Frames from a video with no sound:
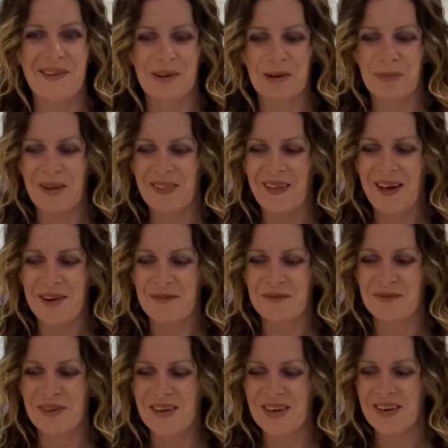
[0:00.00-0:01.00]
It'll be a lot of
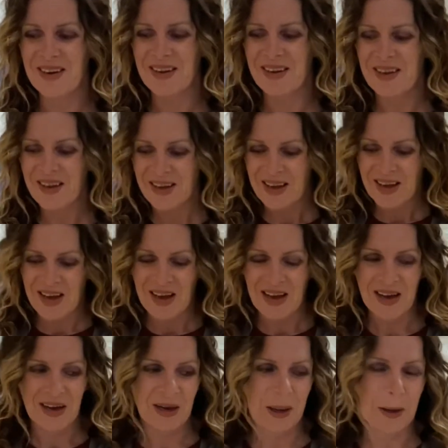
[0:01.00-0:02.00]
fun.
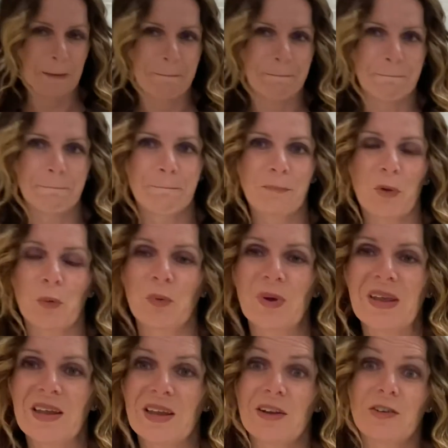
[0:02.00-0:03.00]

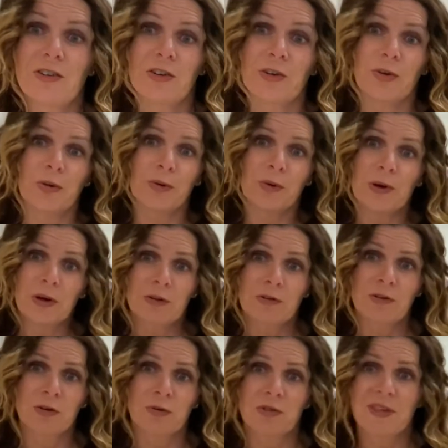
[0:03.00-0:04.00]
We do
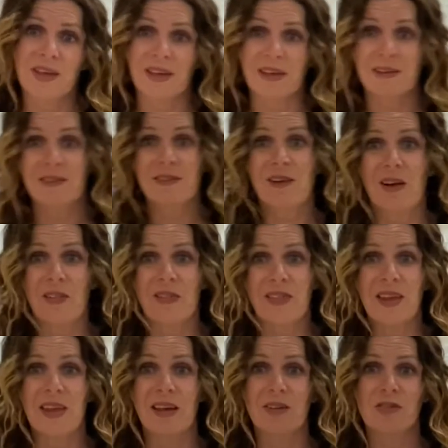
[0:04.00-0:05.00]
two things called
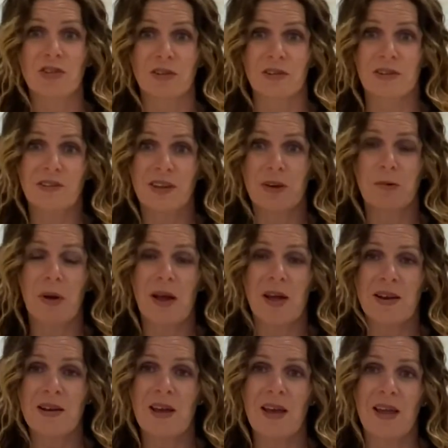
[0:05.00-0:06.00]
the agility
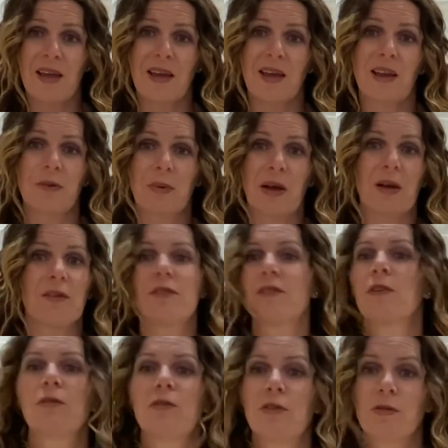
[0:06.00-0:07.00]
run, and we
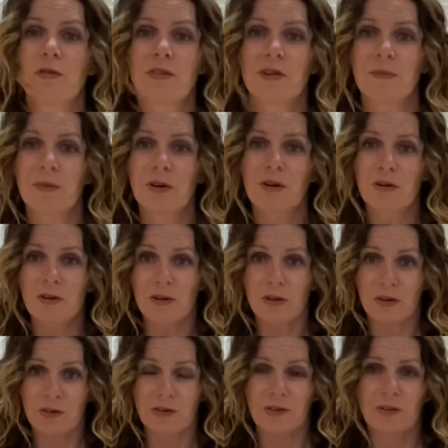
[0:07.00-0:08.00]
also do some
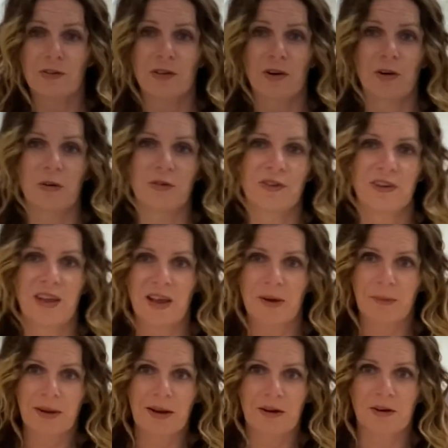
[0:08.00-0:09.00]
hurdles. So today
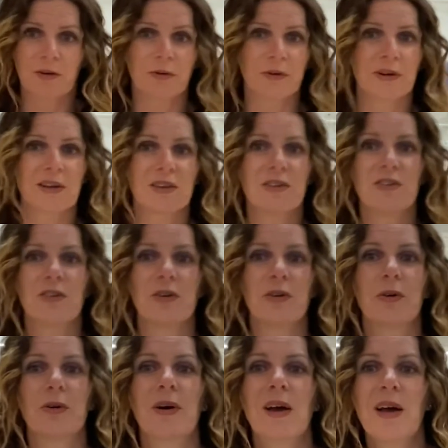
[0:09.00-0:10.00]
we are going
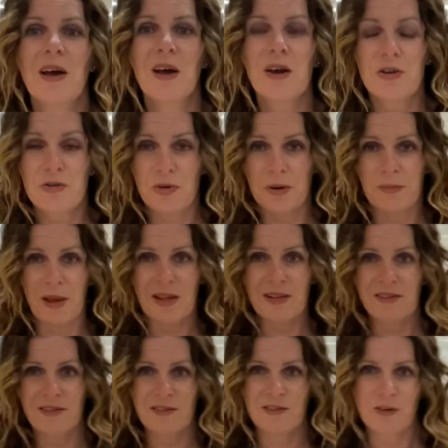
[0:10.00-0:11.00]
to do our
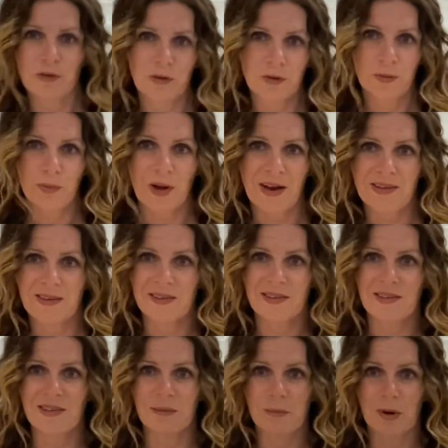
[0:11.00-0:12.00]
best to
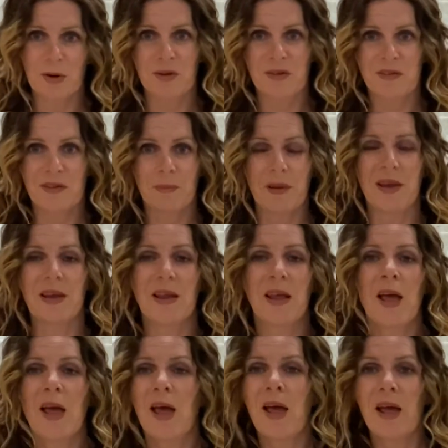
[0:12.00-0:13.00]
practice and participate
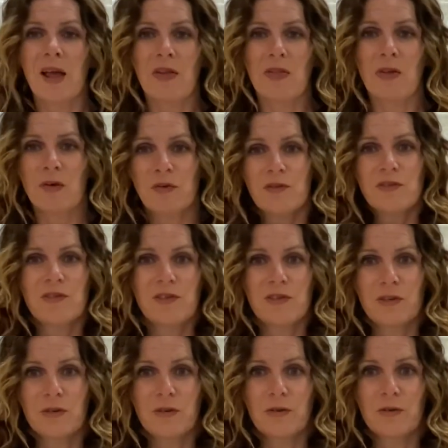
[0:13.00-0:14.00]
in those
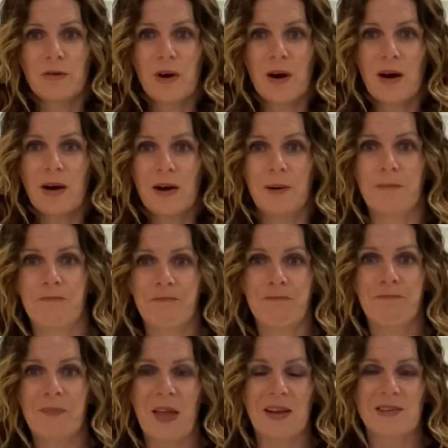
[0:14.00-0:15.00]
two
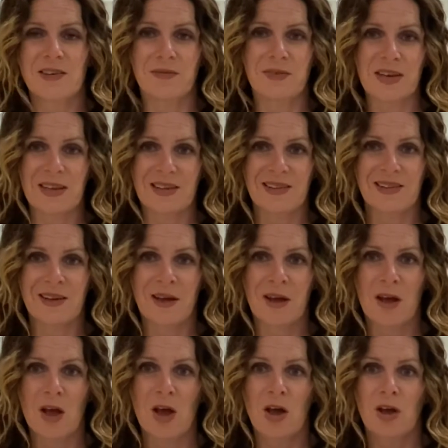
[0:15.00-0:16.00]
activities.
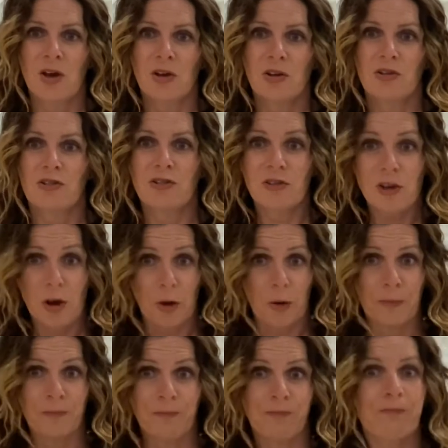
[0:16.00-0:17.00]
So
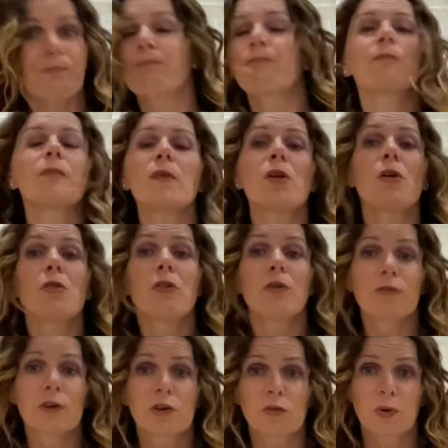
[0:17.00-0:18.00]
the
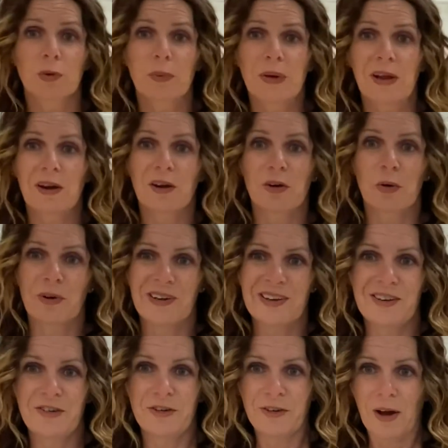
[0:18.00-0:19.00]
first one we are
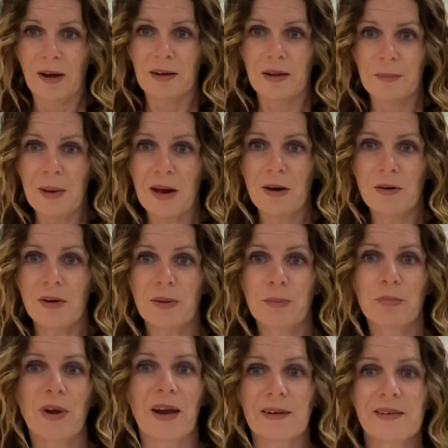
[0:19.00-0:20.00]
going to talk about and
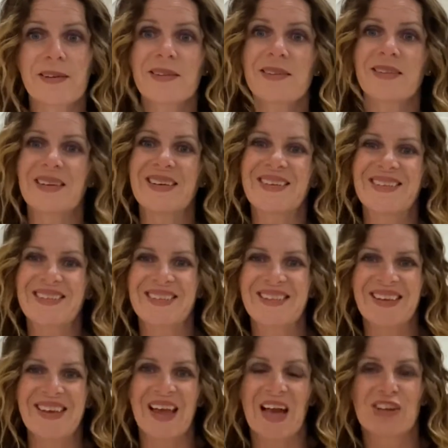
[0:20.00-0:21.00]
practice is
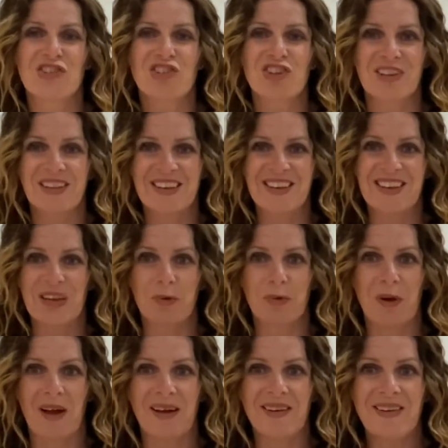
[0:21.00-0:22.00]
the agility
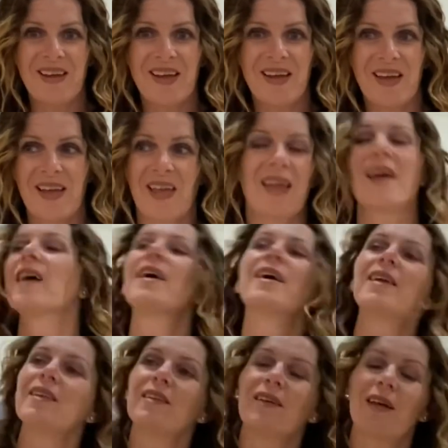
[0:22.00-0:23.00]
run,
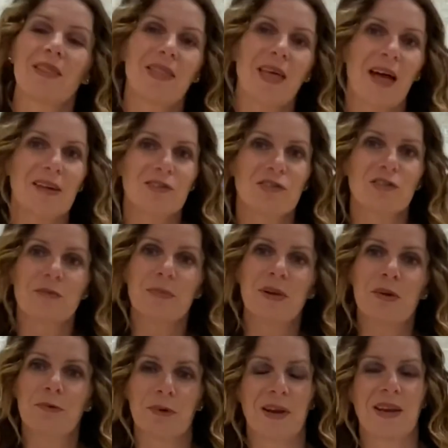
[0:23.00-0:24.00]
and that should
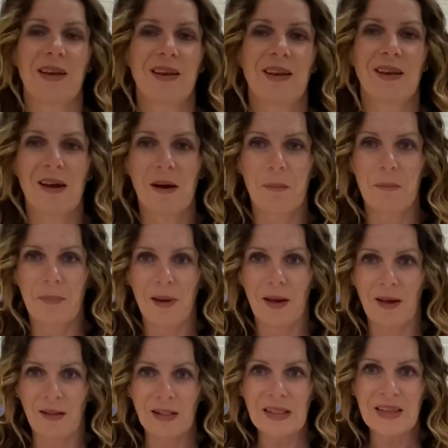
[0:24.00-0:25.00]
be ringing a
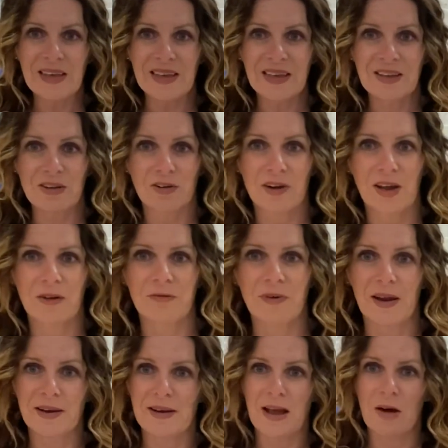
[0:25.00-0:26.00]
bell in your head
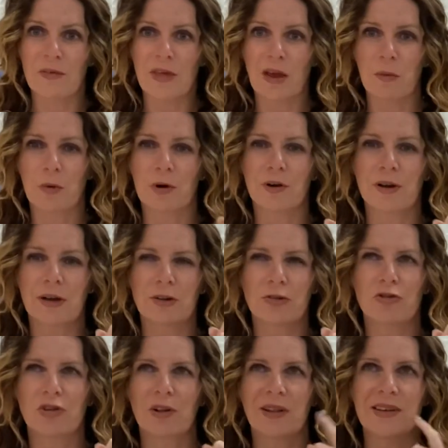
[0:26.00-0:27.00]
right now, that word
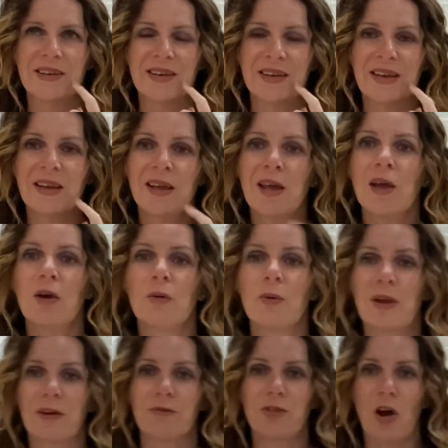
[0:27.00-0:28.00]
agility.
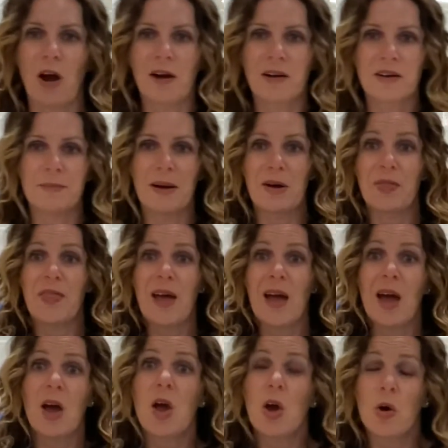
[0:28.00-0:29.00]
We have talked about
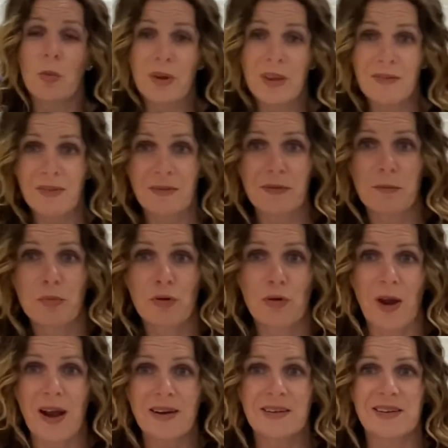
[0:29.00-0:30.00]
that. We have even
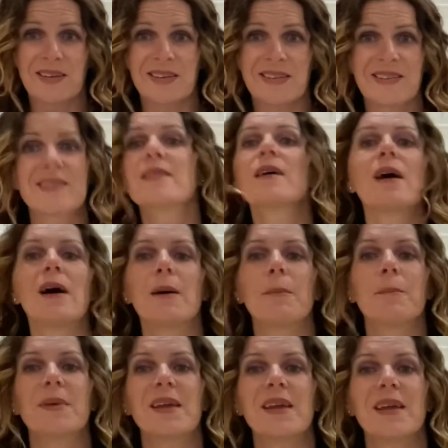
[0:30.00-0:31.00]
practiced
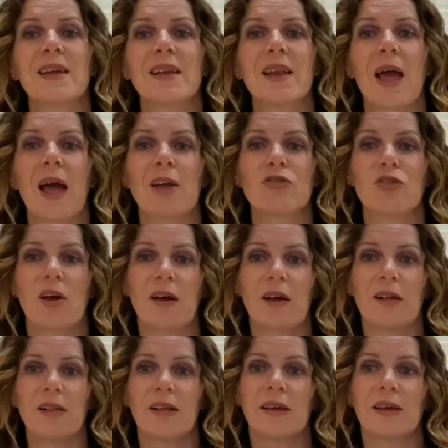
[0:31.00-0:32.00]
being
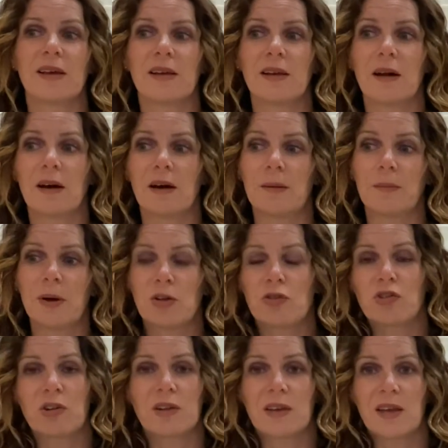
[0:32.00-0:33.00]
agile and
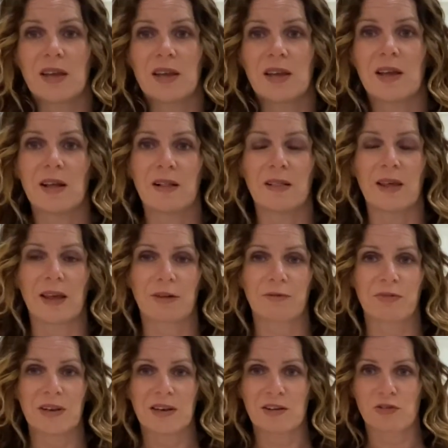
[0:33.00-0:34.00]
agility, like
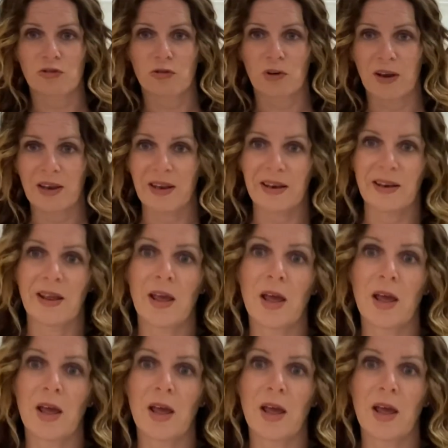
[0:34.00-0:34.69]
fitness training.